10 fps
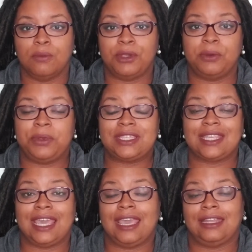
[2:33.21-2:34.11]
Purpose
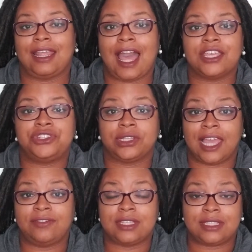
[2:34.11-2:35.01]
can guide your
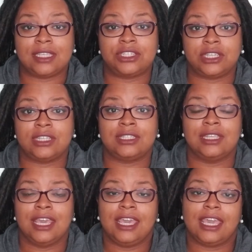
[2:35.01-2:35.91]
life
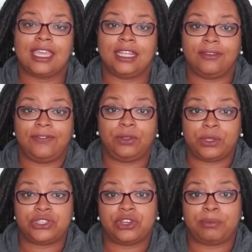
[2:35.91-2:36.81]
decisions. It can
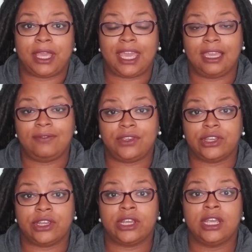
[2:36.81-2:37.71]
influence your
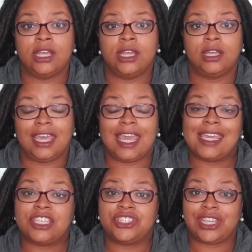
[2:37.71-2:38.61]
behavior. It
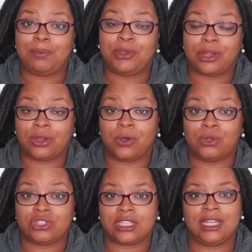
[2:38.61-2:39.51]
can shape your
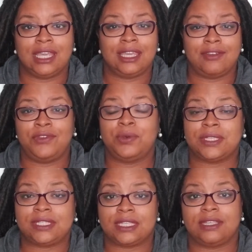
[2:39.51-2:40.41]
goals, and it can give you a
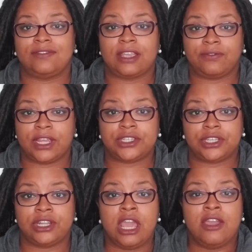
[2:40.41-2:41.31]
sense of
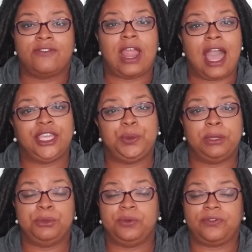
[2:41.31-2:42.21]
direction for how you want
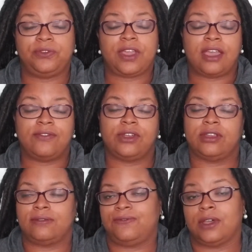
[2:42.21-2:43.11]
to move. If you
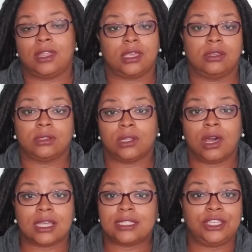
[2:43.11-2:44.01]
ever felt like you're
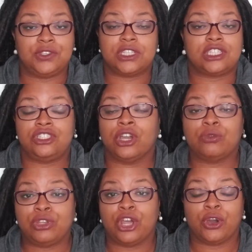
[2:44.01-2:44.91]
lost and you just
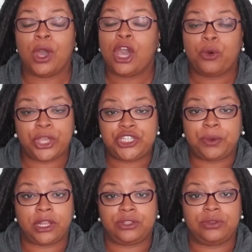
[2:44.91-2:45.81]
don't know what you
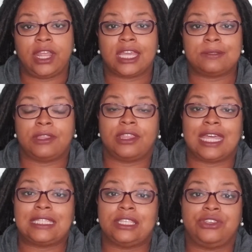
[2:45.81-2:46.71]
want to do next, whether
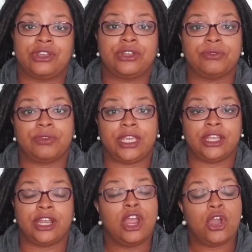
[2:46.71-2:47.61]
that's in your
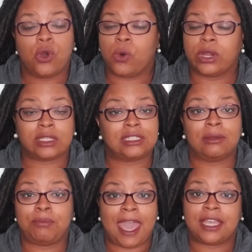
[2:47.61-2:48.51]
career or
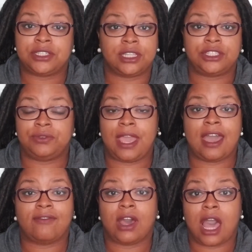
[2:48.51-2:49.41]
some passion that you
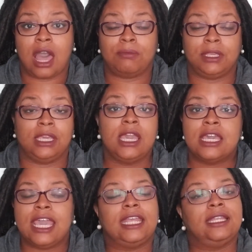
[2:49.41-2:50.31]
have, a hobby,
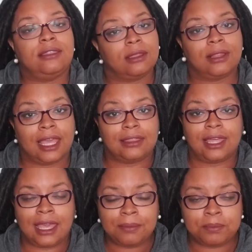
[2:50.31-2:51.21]
anything like
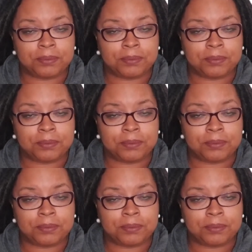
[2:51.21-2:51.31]
that,